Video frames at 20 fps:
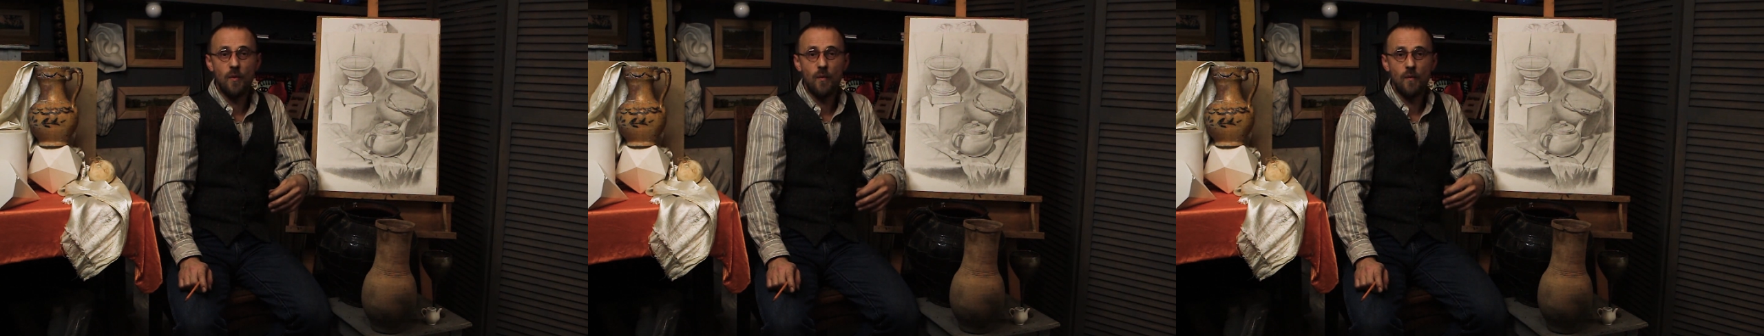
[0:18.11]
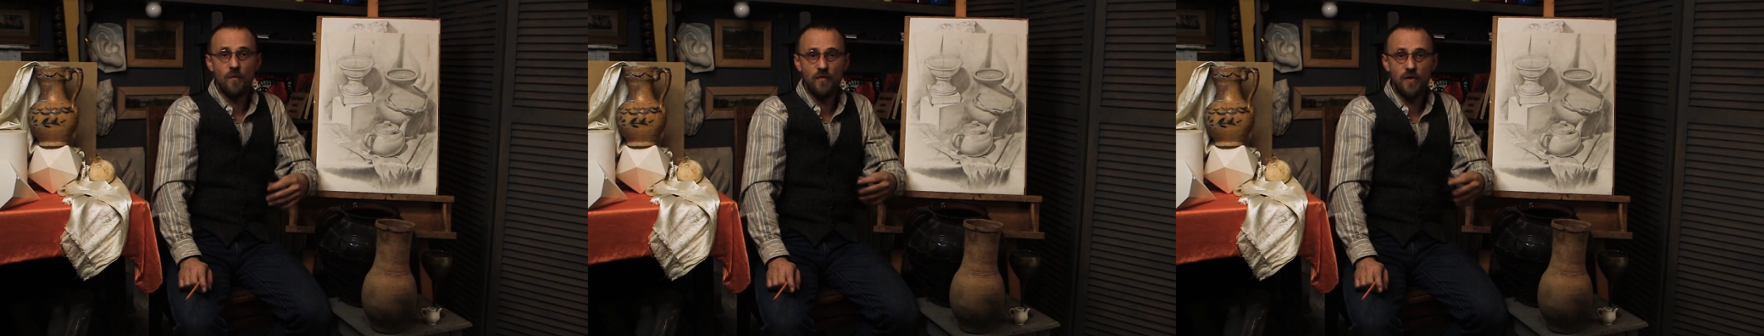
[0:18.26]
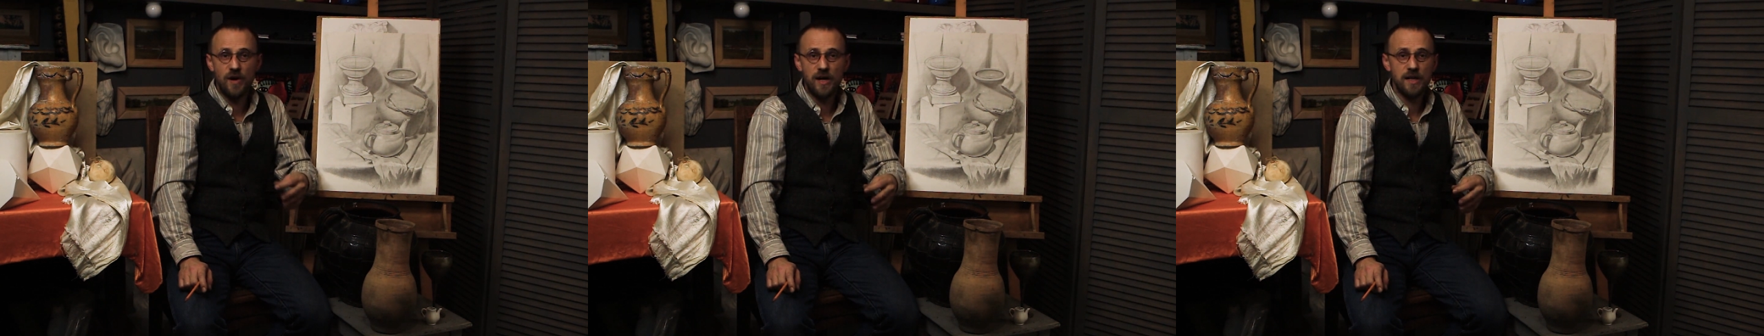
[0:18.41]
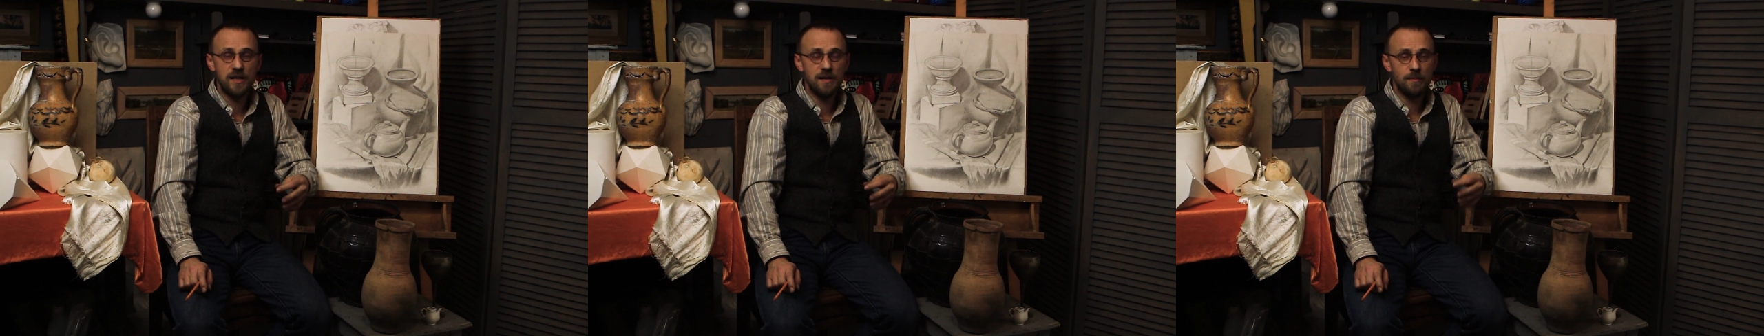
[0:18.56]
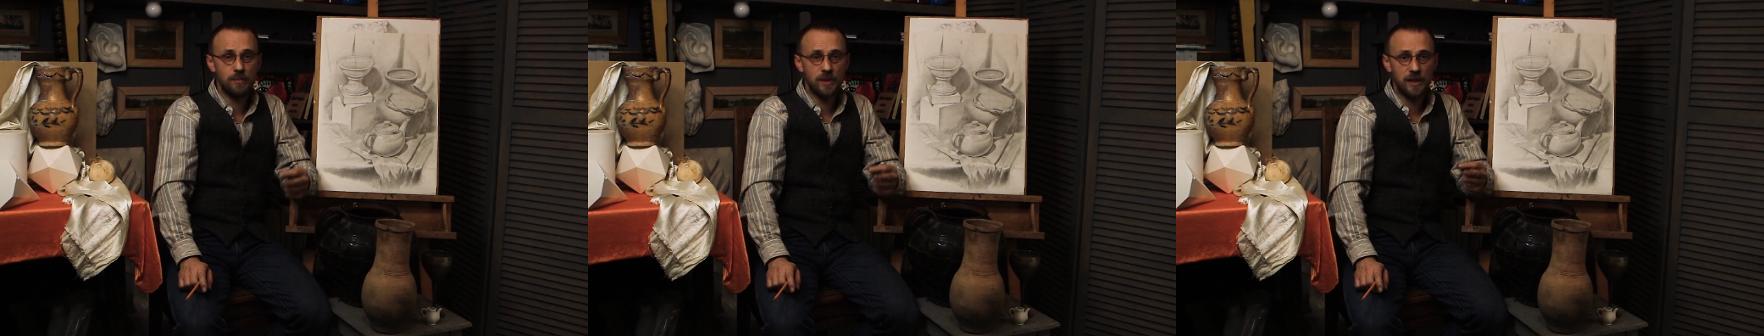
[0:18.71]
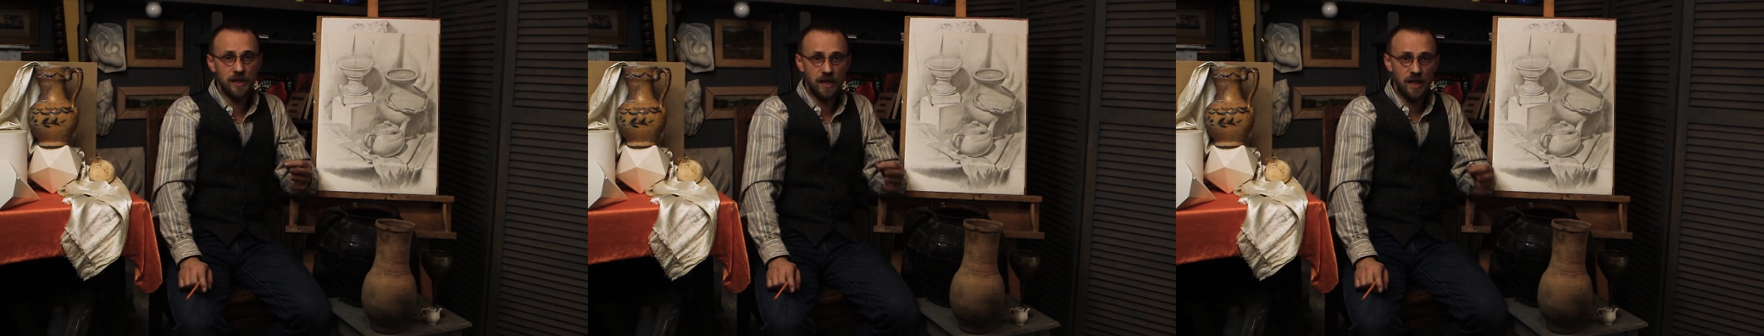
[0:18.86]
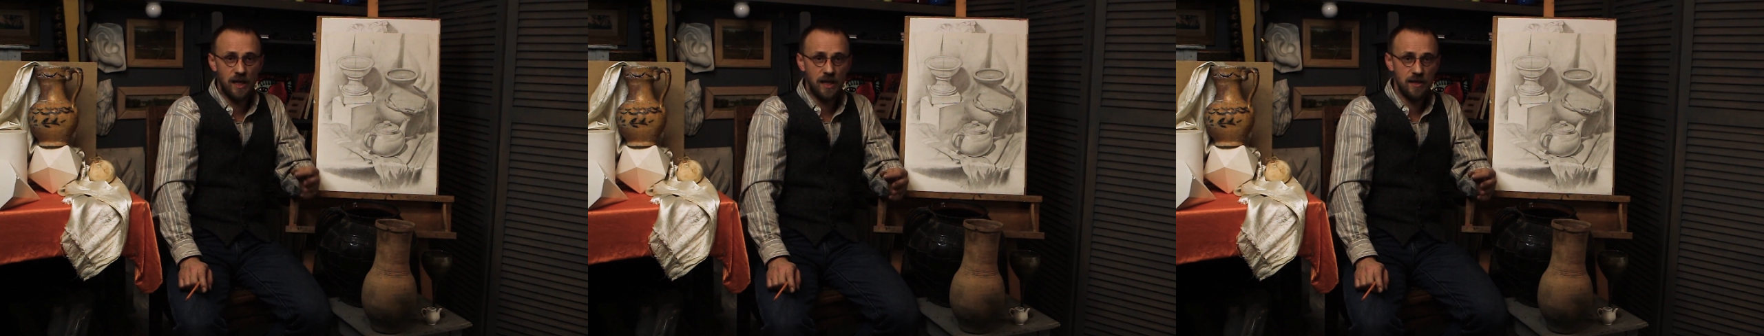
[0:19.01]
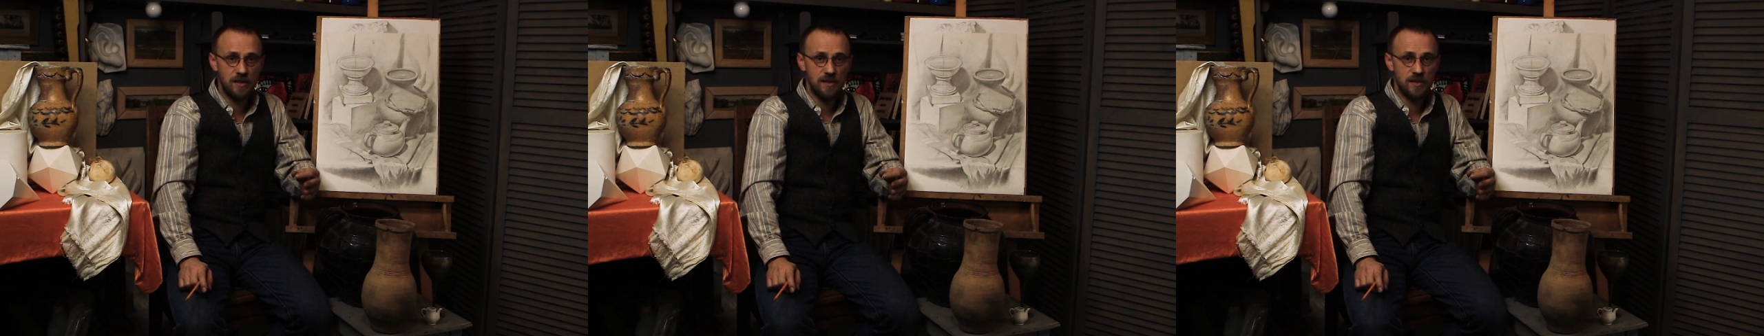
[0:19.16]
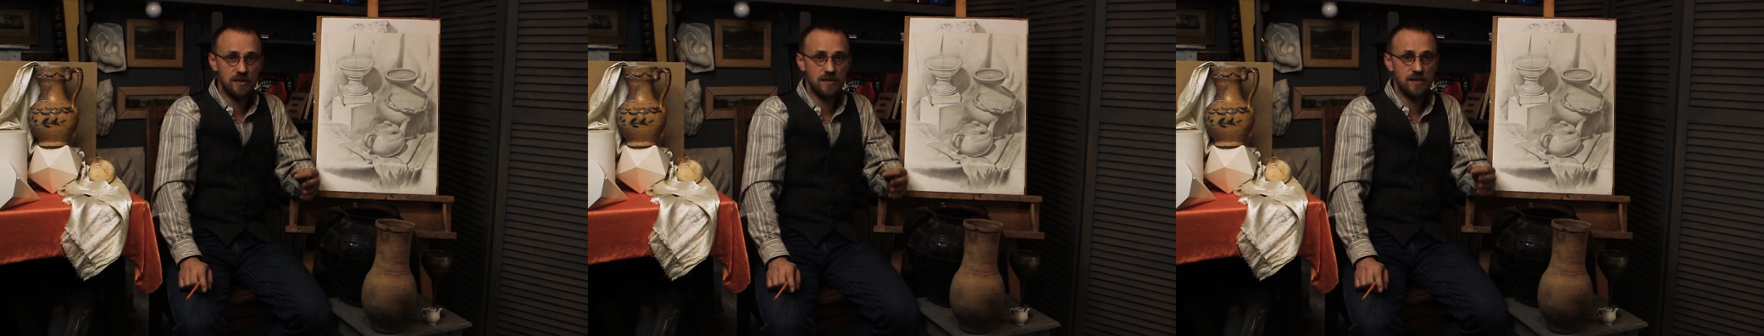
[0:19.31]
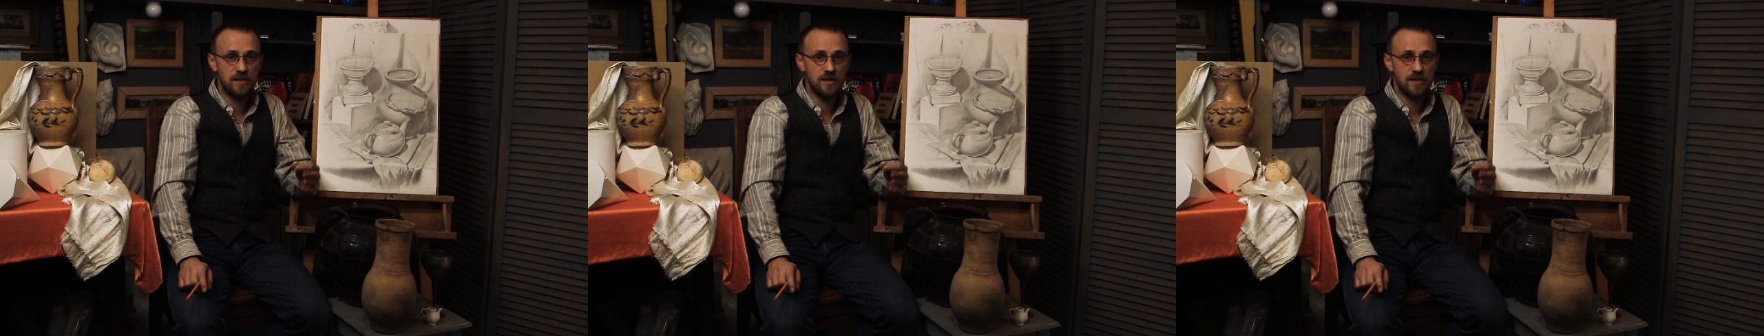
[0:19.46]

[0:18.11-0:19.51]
very complicated